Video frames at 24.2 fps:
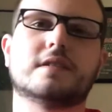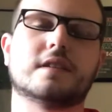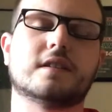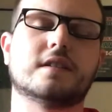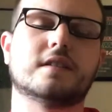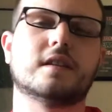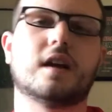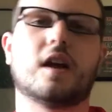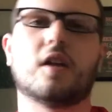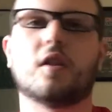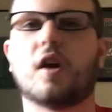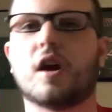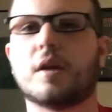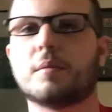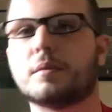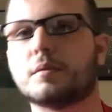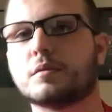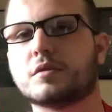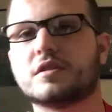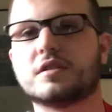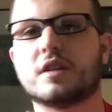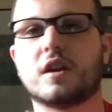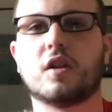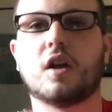and a lot of
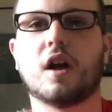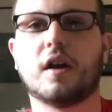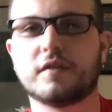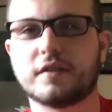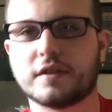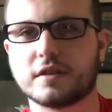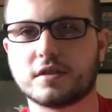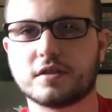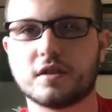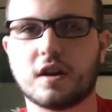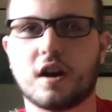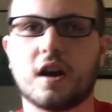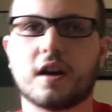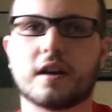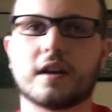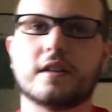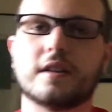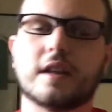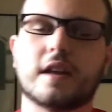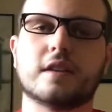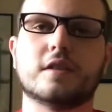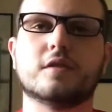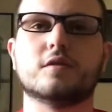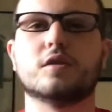people sell off their stock,
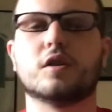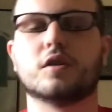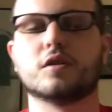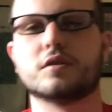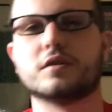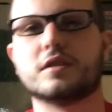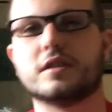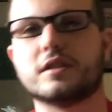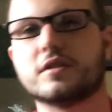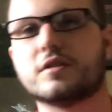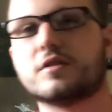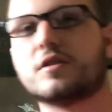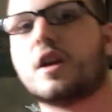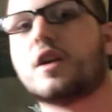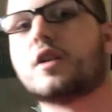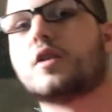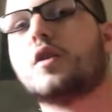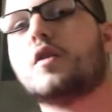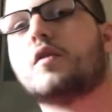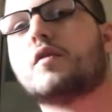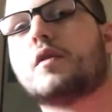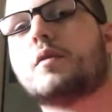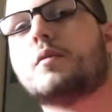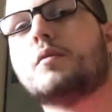and then you see the stock
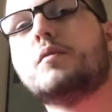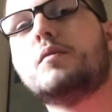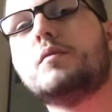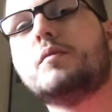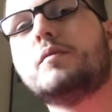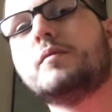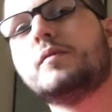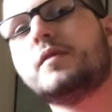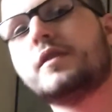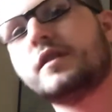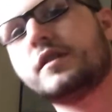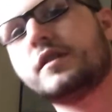go from boom